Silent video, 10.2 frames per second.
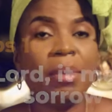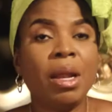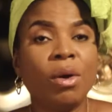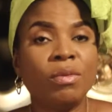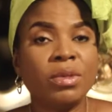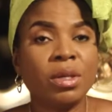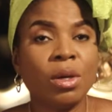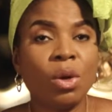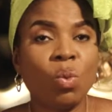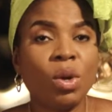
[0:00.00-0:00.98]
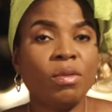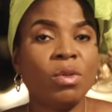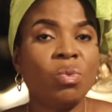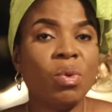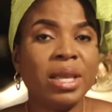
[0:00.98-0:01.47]
Beloved, one of
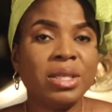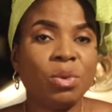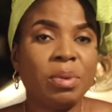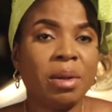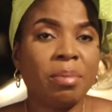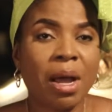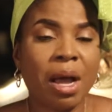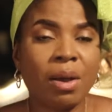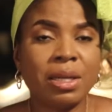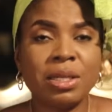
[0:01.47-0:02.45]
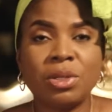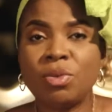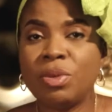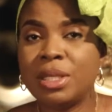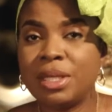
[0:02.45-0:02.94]
the ways to be empowered is
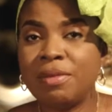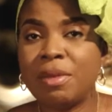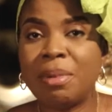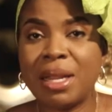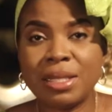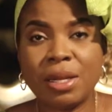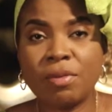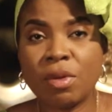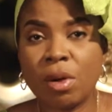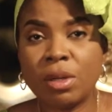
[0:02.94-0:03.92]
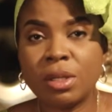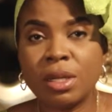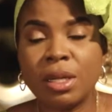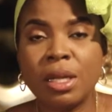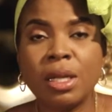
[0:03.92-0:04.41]
to receive the blessing of God.
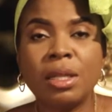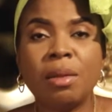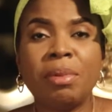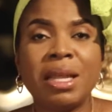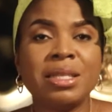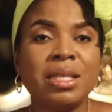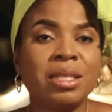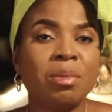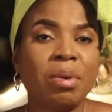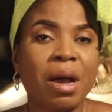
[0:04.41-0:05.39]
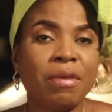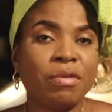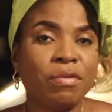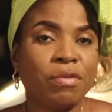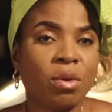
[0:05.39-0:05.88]
The blessing is a
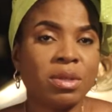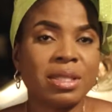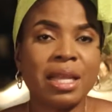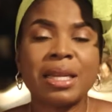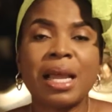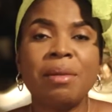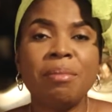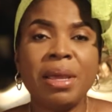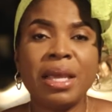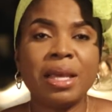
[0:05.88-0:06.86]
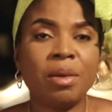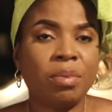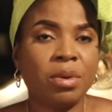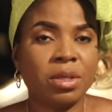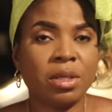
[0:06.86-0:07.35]
powerful force that can make a
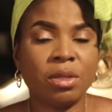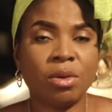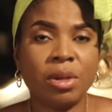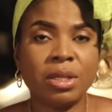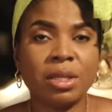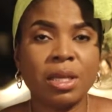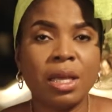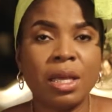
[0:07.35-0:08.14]
person great.